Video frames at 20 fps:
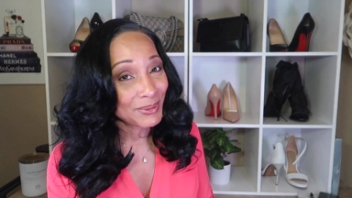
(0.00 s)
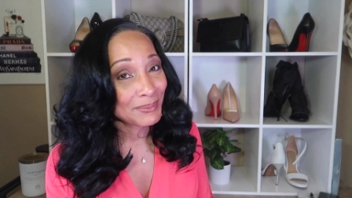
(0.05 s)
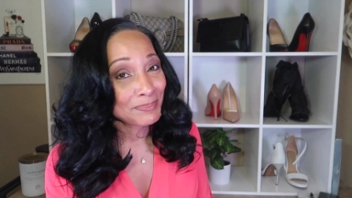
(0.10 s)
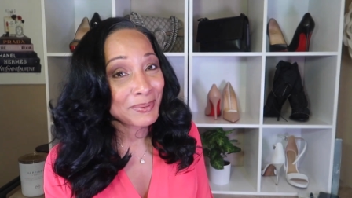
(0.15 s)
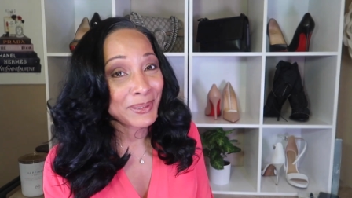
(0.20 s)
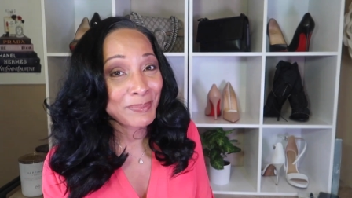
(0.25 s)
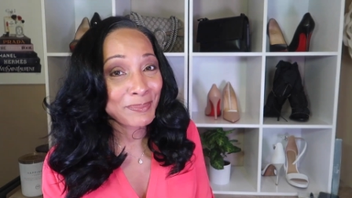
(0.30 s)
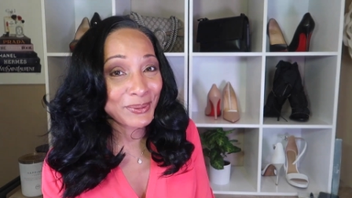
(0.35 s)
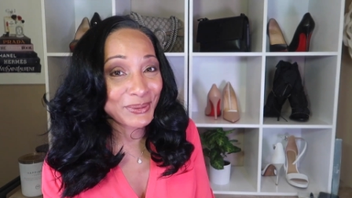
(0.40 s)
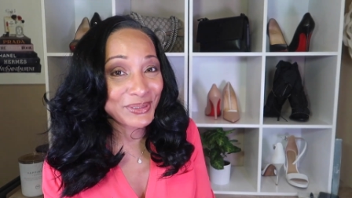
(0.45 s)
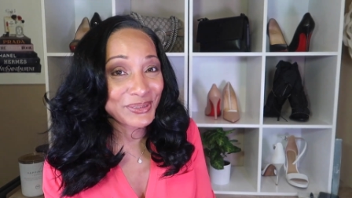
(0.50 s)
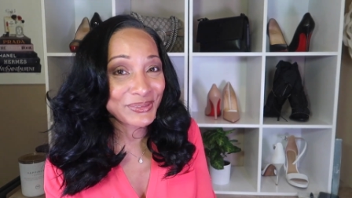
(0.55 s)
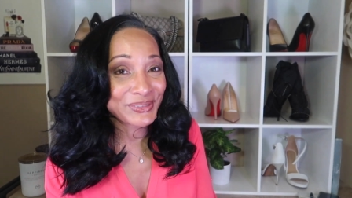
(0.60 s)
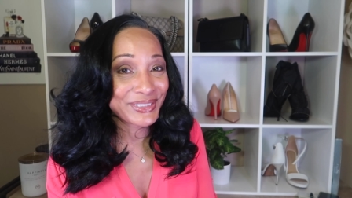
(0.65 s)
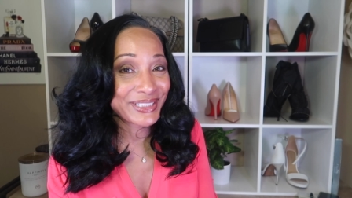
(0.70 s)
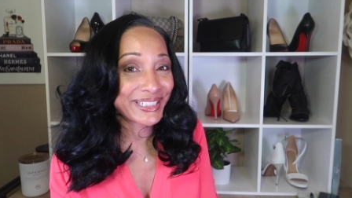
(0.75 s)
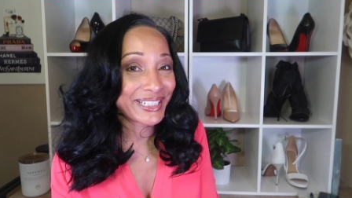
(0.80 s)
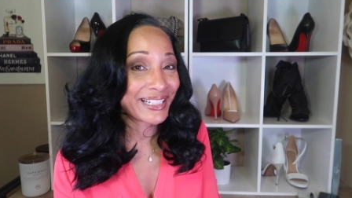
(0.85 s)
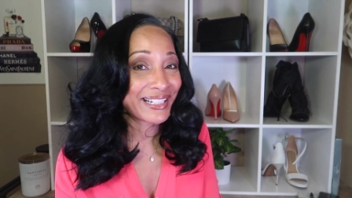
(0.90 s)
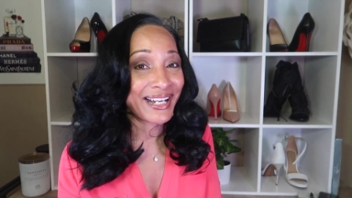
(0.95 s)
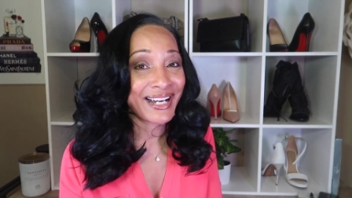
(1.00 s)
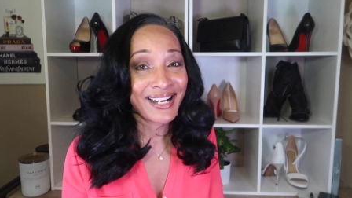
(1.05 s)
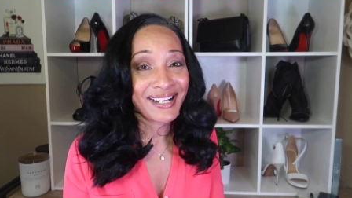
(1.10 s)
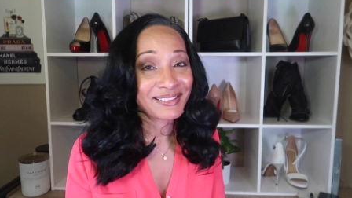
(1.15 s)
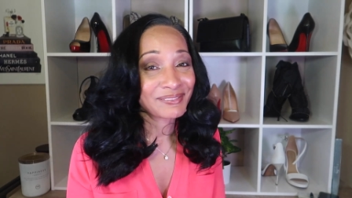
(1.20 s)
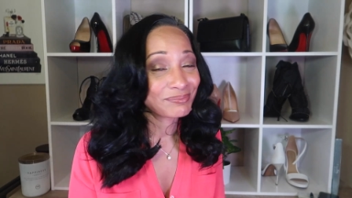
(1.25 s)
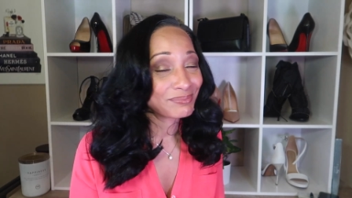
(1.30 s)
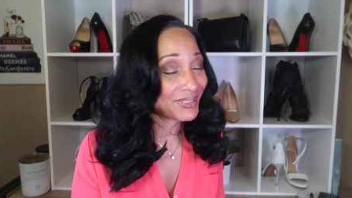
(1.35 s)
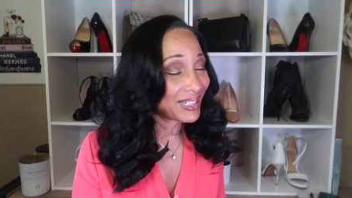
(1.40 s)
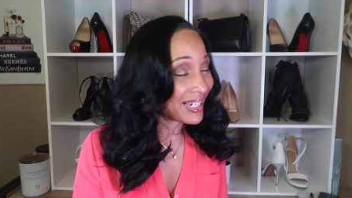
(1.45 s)
but people doing it,
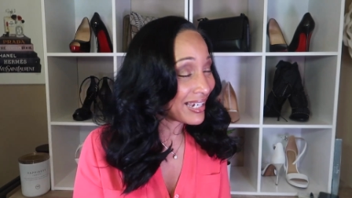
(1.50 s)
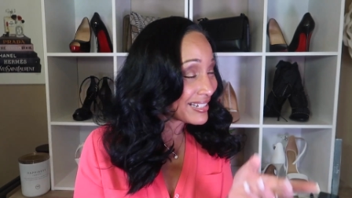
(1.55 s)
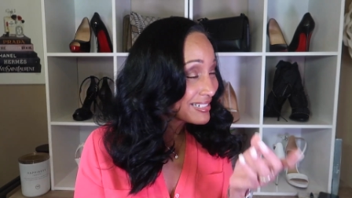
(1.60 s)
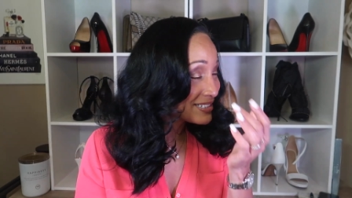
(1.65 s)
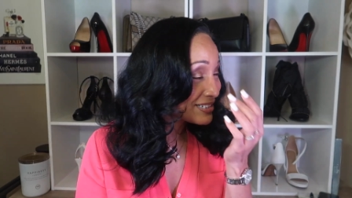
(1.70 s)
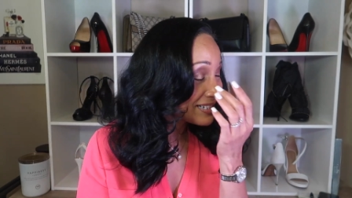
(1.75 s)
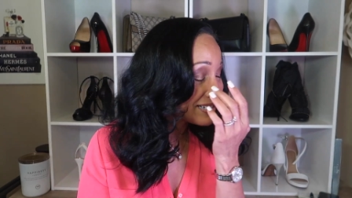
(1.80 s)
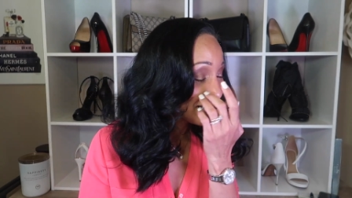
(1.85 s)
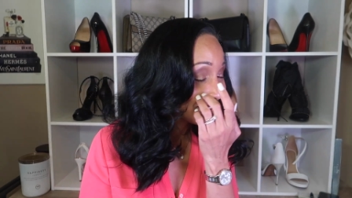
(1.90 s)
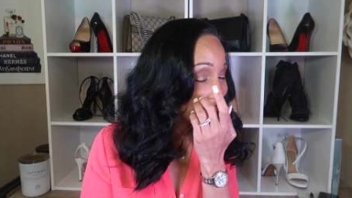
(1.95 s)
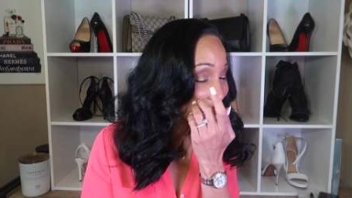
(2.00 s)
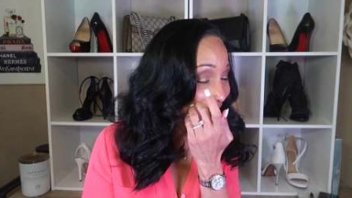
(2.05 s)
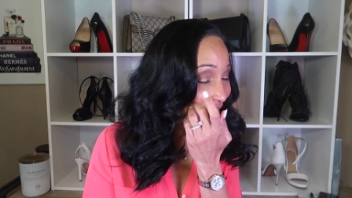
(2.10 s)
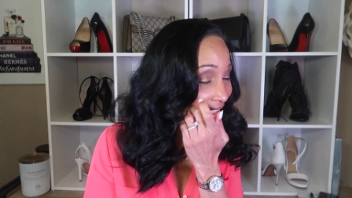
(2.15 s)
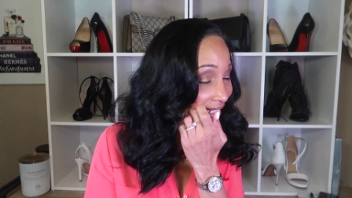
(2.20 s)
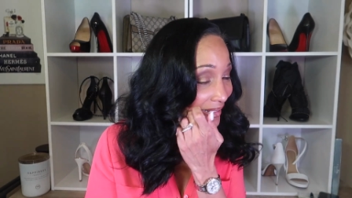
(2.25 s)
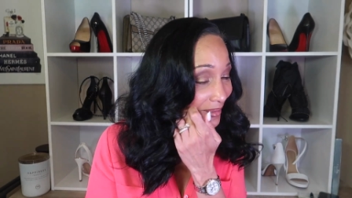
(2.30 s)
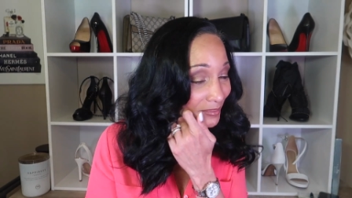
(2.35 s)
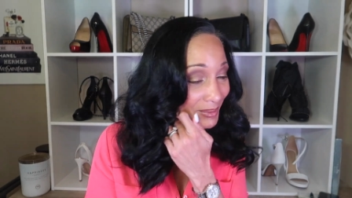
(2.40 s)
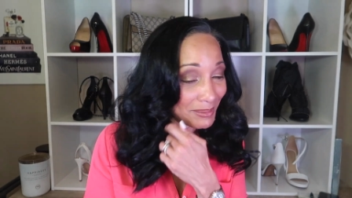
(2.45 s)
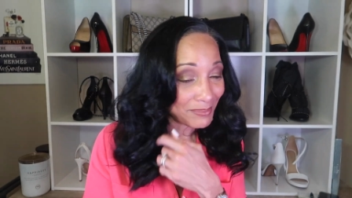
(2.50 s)
I just look at them.